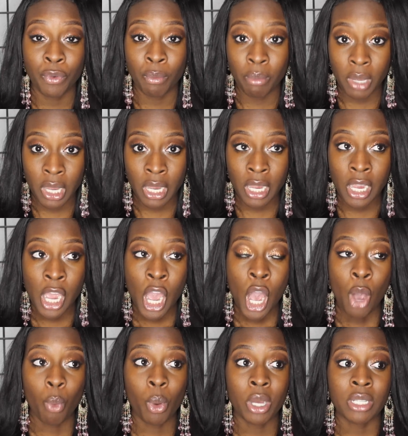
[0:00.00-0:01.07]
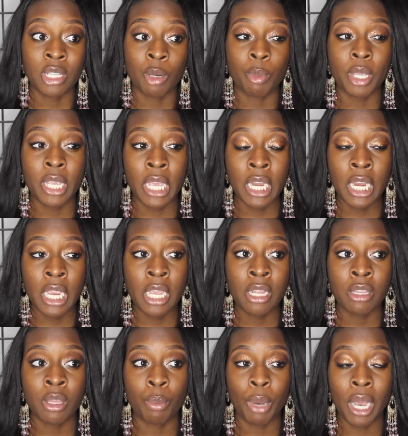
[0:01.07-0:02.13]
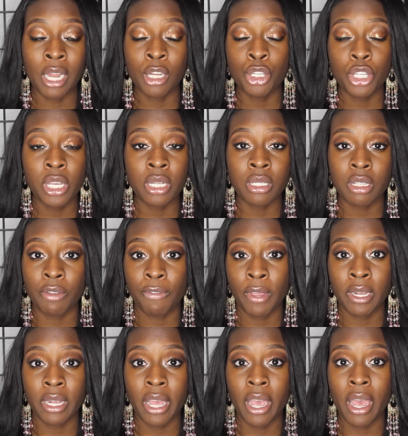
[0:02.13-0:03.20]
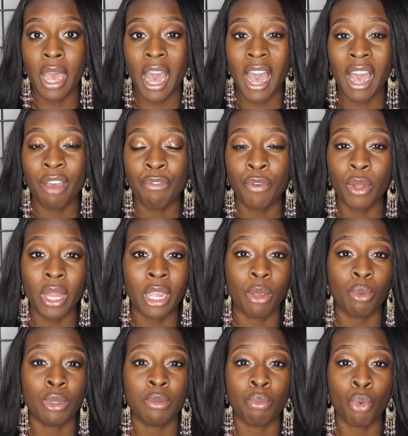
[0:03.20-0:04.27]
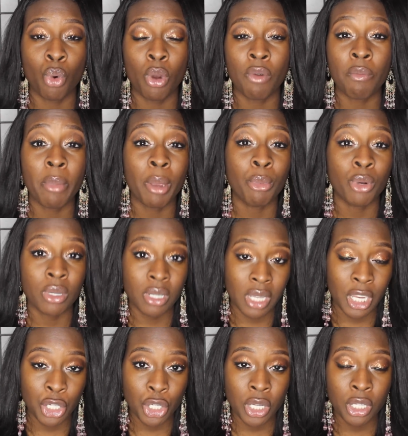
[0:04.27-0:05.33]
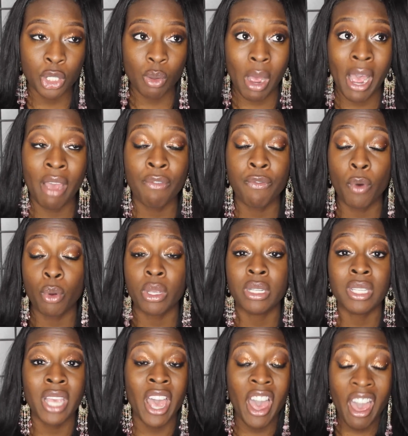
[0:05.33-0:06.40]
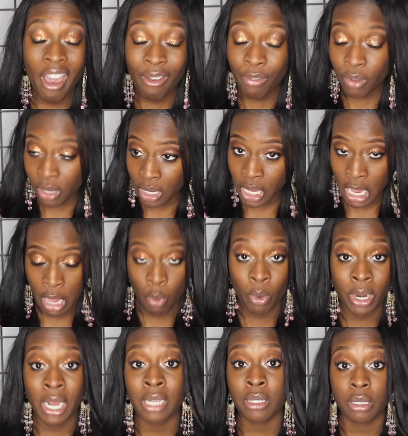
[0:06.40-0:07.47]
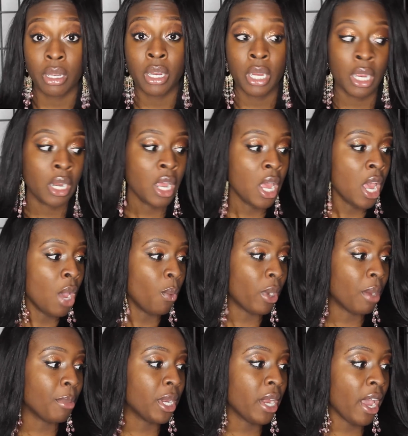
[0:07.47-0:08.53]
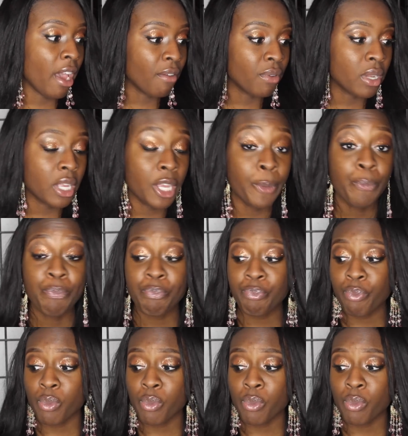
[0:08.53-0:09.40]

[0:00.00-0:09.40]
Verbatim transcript: for me was in the beginning, the biology and stuff like that, I felt like it was more of memorization. So I focused heavily when I studied. When I mean heavily,